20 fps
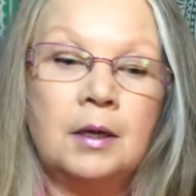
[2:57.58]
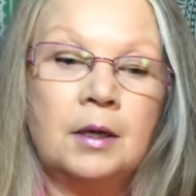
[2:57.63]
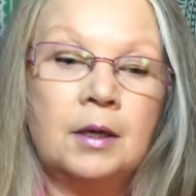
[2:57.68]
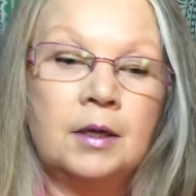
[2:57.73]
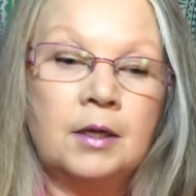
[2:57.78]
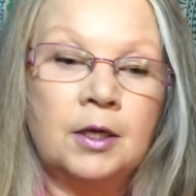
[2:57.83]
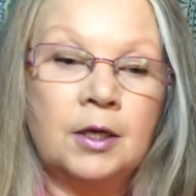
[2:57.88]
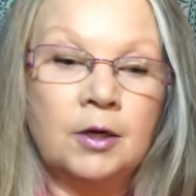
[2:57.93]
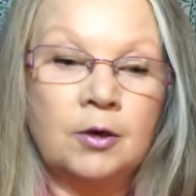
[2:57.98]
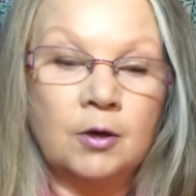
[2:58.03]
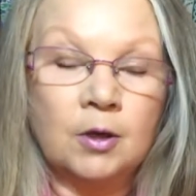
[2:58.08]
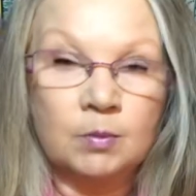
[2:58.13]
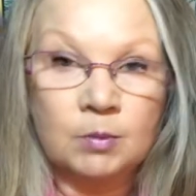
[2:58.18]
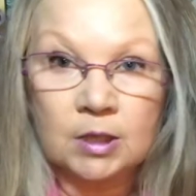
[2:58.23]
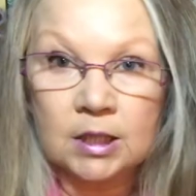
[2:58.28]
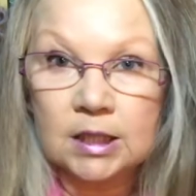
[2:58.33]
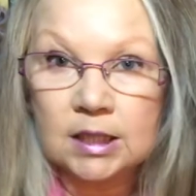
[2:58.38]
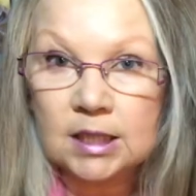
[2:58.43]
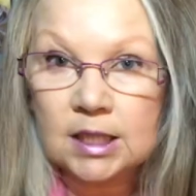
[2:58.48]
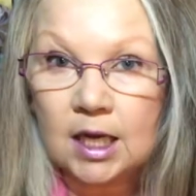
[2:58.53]
You know, I'm going
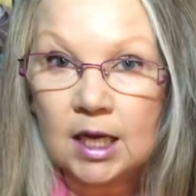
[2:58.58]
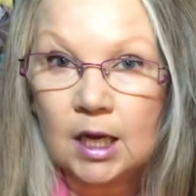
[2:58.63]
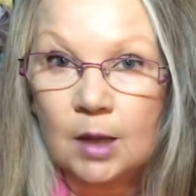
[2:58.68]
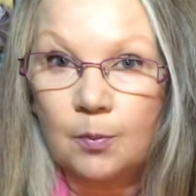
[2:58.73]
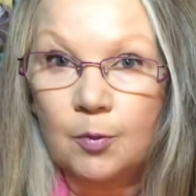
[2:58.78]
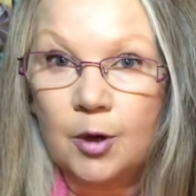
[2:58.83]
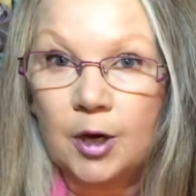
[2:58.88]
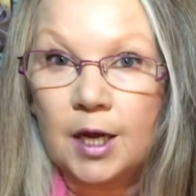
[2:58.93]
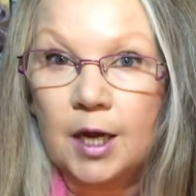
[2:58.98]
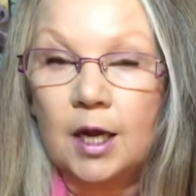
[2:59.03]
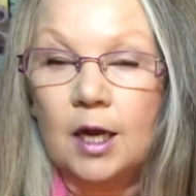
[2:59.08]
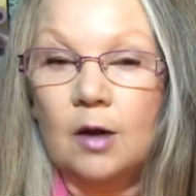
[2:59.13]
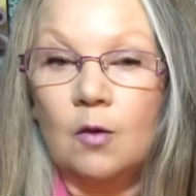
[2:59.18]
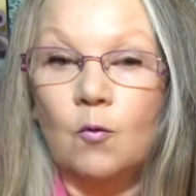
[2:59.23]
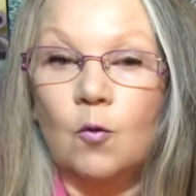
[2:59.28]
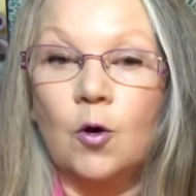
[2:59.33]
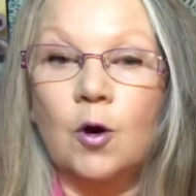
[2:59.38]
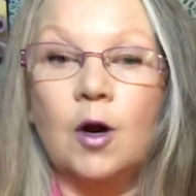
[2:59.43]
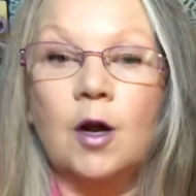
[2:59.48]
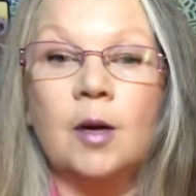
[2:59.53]
to take a break and
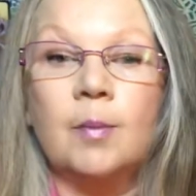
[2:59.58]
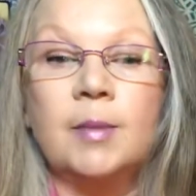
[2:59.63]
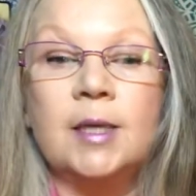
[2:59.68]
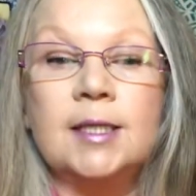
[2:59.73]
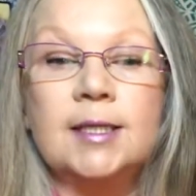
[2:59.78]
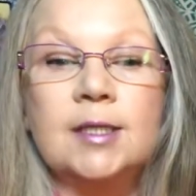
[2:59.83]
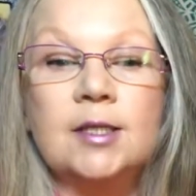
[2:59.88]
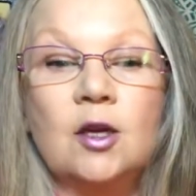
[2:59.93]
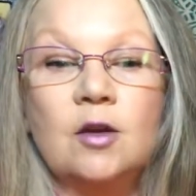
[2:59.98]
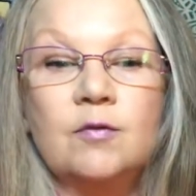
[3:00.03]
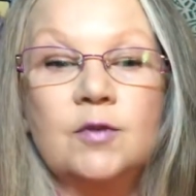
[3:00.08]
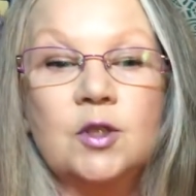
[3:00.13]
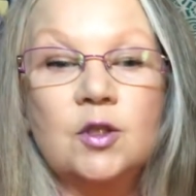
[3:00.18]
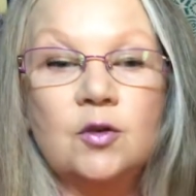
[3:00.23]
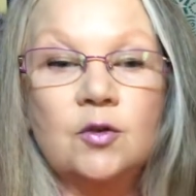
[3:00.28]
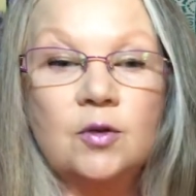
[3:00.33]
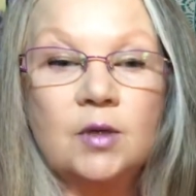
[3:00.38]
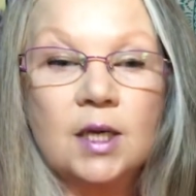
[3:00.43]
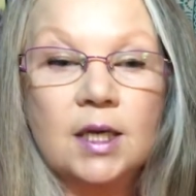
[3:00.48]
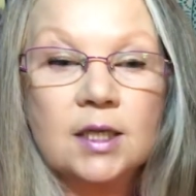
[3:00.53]
work on myself. So
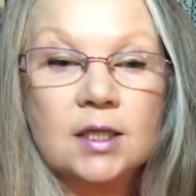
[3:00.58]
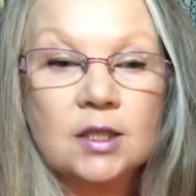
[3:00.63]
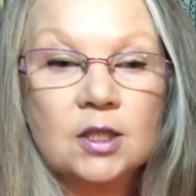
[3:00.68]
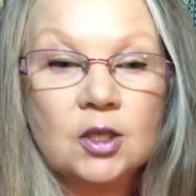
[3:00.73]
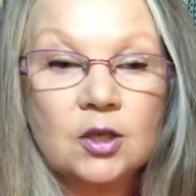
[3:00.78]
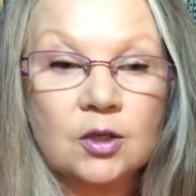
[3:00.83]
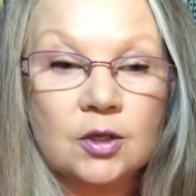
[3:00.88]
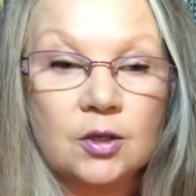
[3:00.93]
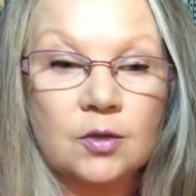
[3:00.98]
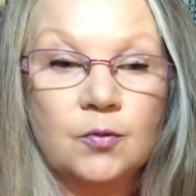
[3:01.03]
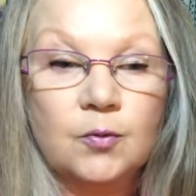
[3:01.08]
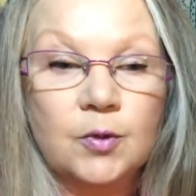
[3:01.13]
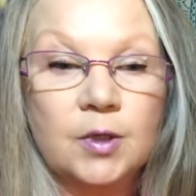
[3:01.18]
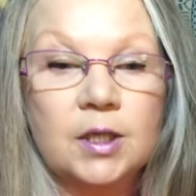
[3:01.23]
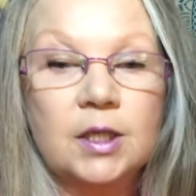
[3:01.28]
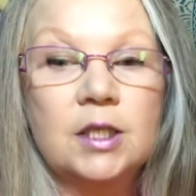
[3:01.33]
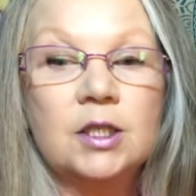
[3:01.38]
you guys could really